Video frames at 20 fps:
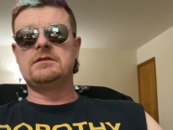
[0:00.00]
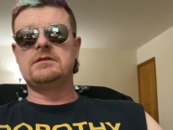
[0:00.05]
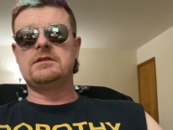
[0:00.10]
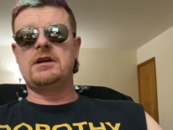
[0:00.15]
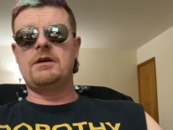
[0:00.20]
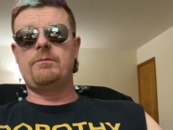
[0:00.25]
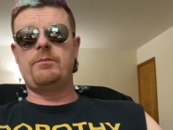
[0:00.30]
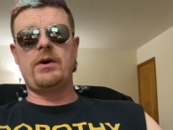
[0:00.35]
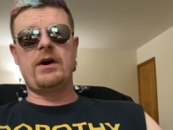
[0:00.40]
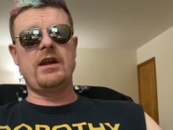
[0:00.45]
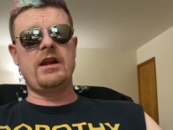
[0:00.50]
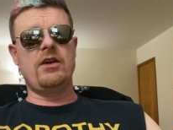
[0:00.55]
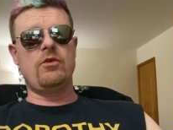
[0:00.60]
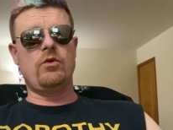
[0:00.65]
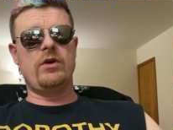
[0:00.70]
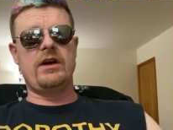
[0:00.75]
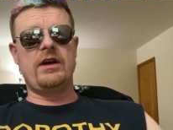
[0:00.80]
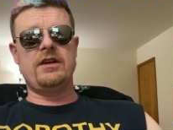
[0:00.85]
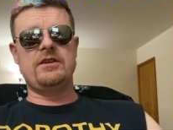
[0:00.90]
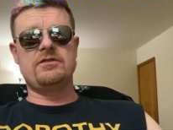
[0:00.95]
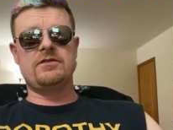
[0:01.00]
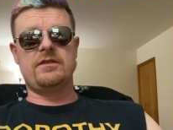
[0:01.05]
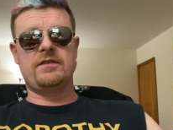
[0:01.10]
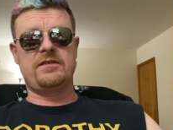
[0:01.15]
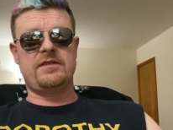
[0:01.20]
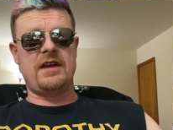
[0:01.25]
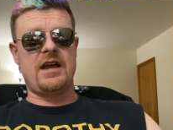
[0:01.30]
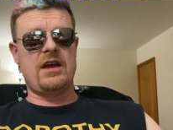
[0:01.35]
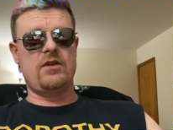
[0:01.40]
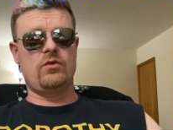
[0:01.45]
a putting wedge or a
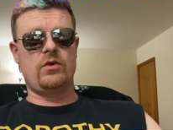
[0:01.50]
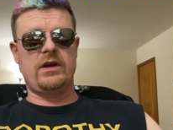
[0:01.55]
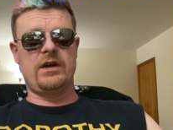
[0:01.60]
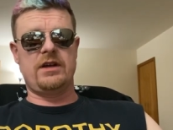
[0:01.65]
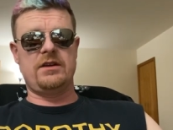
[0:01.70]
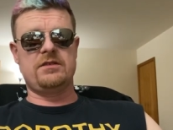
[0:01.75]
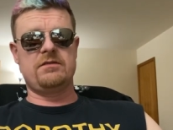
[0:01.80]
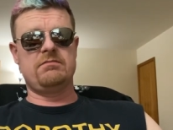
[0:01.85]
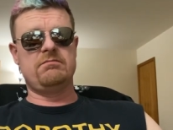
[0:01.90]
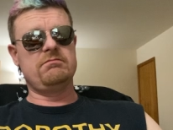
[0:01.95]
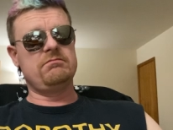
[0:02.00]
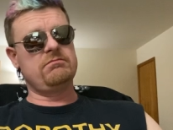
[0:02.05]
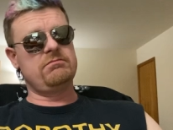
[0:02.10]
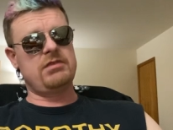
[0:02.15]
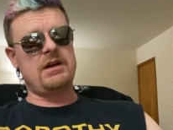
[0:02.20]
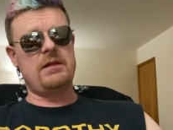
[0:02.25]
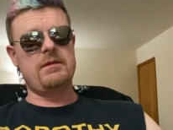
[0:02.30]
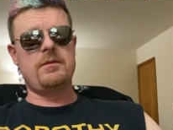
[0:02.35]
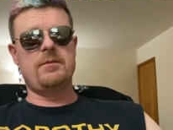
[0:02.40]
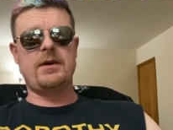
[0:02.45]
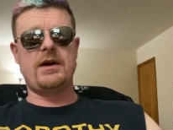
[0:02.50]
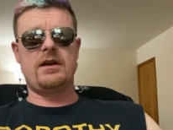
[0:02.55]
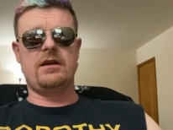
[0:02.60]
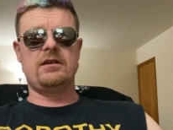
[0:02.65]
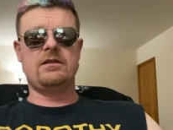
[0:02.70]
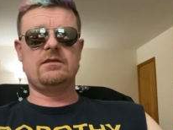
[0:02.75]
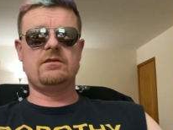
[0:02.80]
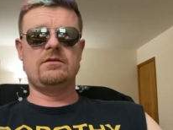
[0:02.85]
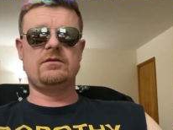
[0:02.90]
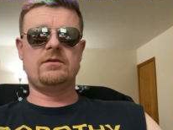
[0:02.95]
sand wedge. Probably
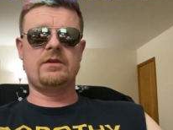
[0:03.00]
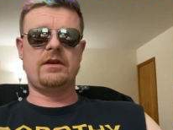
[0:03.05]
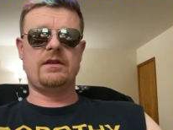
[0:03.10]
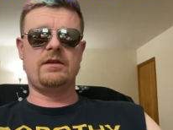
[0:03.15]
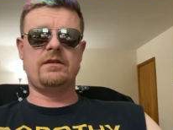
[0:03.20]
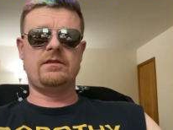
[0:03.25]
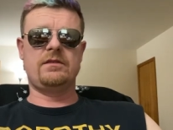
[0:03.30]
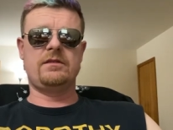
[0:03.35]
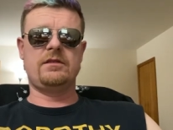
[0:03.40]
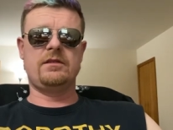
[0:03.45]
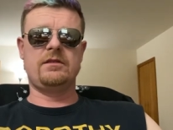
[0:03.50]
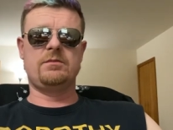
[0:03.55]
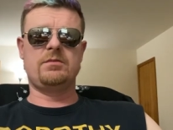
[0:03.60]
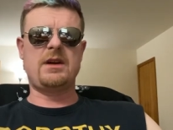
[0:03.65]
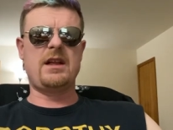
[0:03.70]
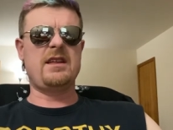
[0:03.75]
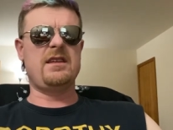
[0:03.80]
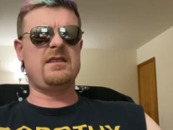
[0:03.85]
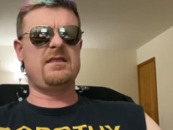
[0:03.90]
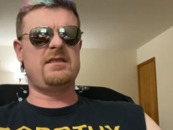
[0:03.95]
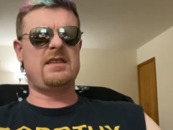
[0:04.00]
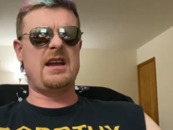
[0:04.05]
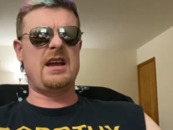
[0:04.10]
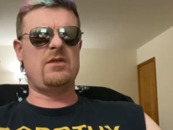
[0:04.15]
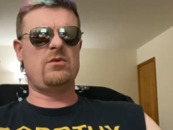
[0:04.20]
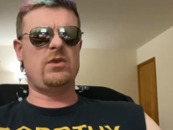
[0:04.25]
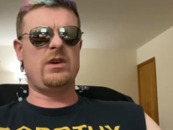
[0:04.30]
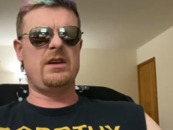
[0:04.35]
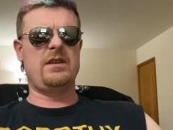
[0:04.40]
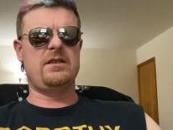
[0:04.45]
better. One of those two. Probably the
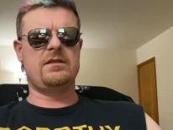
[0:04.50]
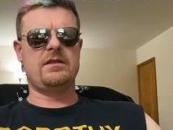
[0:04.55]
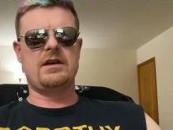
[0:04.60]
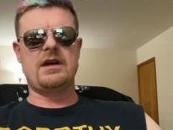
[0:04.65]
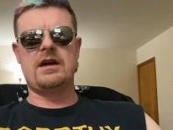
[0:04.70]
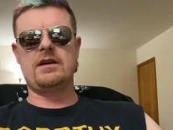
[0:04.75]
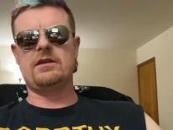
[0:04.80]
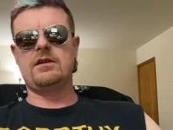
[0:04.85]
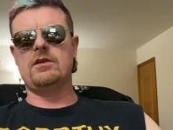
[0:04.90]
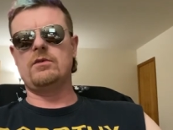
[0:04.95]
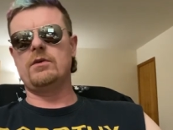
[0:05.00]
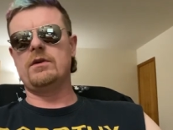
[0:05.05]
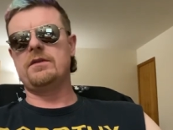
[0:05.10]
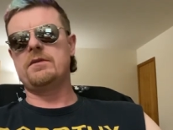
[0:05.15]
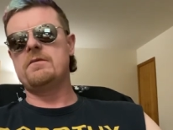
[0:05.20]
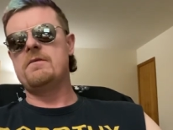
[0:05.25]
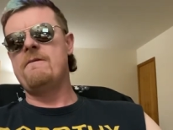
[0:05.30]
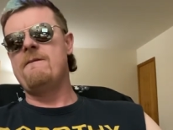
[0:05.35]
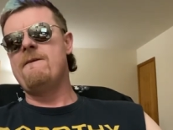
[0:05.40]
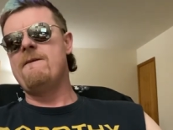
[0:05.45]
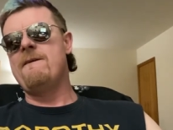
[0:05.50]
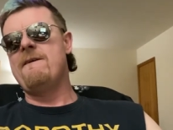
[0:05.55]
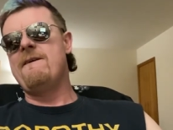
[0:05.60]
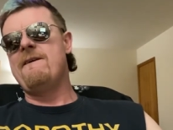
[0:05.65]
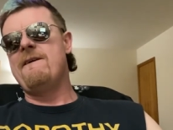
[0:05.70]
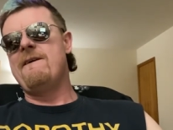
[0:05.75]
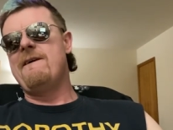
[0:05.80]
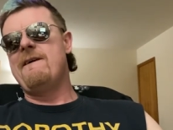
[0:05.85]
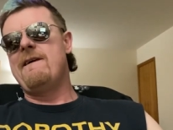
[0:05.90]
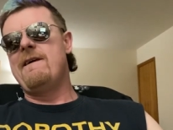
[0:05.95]
sand wedge I'd go with.
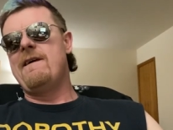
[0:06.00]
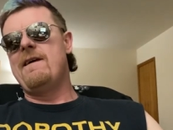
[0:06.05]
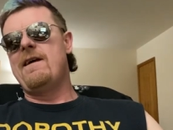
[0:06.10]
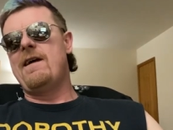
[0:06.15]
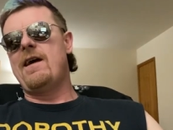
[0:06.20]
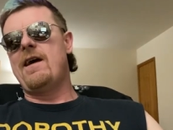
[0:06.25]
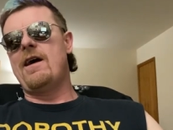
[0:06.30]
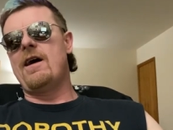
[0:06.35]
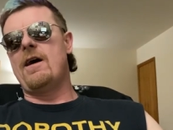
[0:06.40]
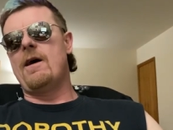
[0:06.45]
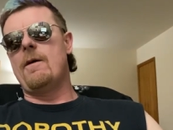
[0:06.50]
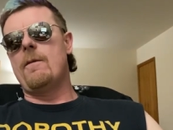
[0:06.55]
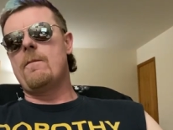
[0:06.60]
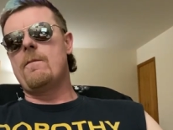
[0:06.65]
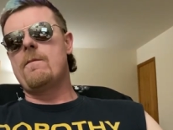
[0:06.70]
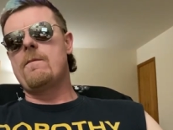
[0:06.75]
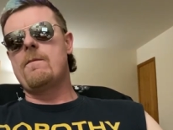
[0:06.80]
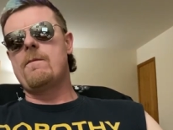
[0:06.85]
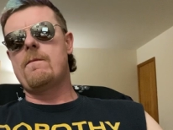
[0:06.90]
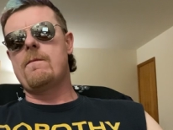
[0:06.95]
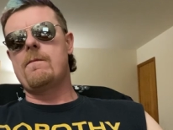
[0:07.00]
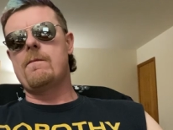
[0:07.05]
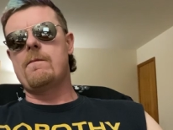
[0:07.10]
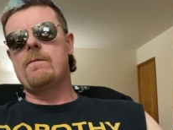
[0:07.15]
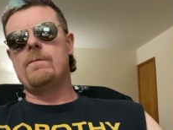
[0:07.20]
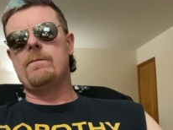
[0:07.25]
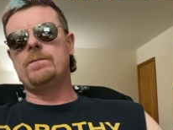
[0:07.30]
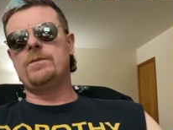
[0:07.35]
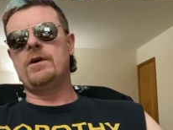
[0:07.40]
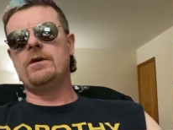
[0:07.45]
Um,
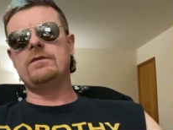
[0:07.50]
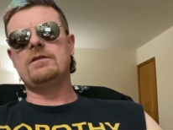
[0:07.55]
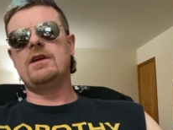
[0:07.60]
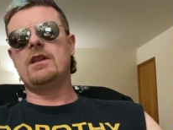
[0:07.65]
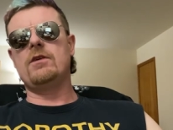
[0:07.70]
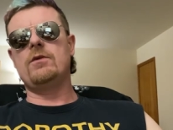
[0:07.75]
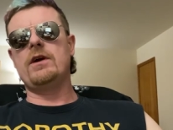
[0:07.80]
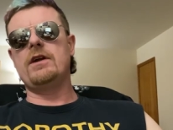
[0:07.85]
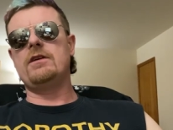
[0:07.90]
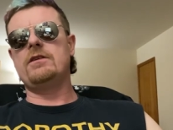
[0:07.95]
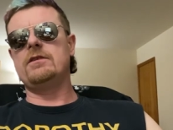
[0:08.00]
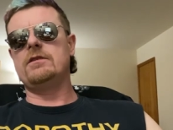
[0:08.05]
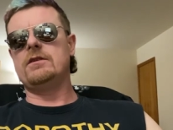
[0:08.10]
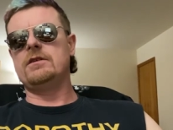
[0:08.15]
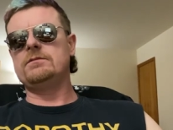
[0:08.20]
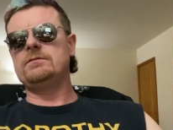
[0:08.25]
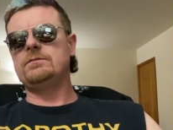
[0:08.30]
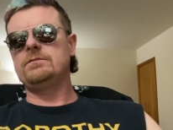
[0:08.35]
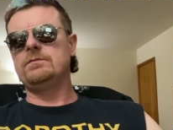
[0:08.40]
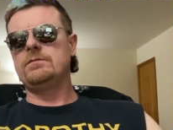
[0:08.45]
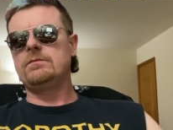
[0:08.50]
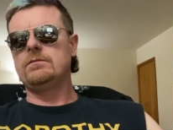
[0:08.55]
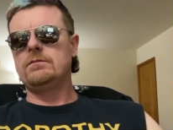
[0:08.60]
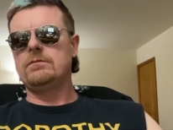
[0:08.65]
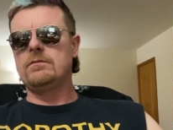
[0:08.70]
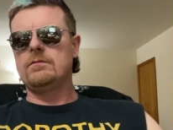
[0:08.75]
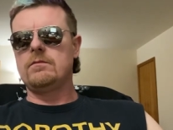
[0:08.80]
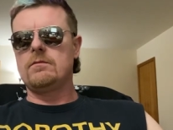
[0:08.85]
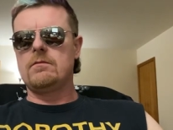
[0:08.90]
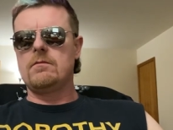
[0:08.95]
don't tell her what you're doing.
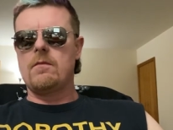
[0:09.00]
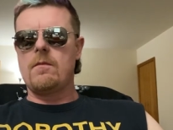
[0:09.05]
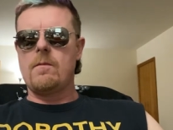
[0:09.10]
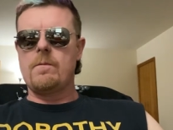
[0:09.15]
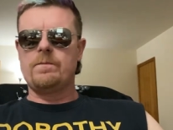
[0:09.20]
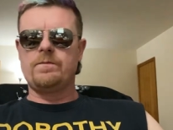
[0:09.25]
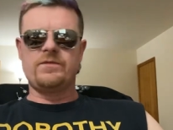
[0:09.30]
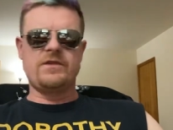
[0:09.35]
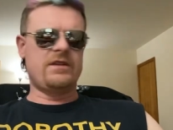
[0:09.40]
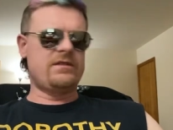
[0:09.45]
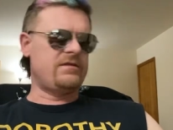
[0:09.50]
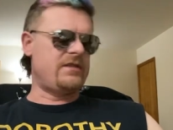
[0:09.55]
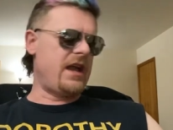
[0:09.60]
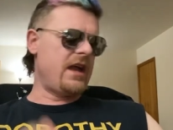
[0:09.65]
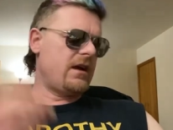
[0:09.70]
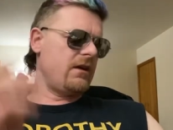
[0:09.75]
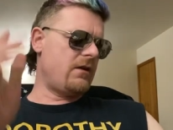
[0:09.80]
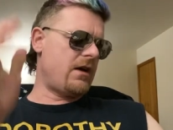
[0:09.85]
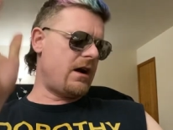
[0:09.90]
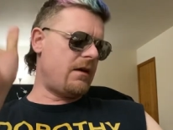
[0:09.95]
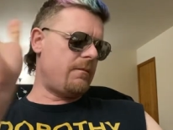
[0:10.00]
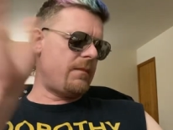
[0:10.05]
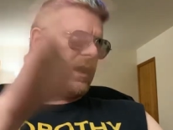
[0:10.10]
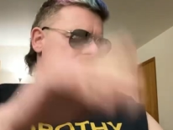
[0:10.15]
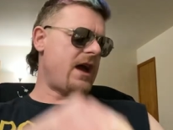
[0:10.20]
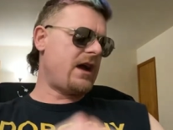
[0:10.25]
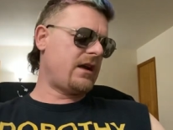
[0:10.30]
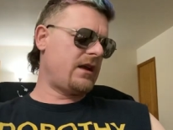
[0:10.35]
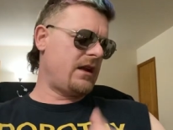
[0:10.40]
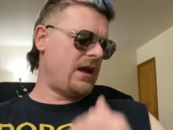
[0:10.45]
Just take her out
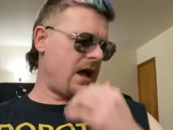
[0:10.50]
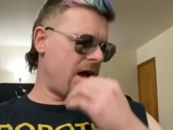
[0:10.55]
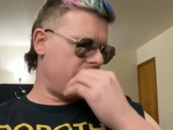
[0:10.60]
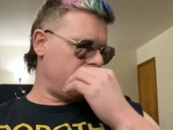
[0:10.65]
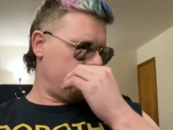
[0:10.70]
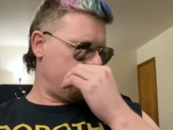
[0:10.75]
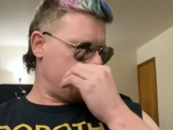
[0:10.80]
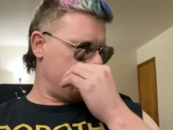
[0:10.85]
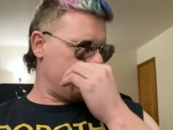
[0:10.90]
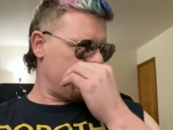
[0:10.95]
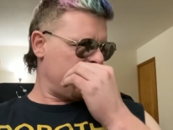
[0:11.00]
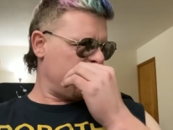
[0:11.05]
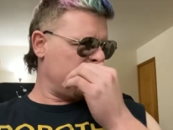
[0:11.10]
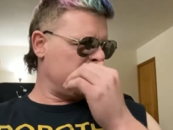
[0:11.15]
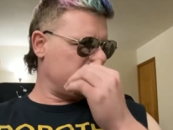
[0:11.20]
back and have her uh,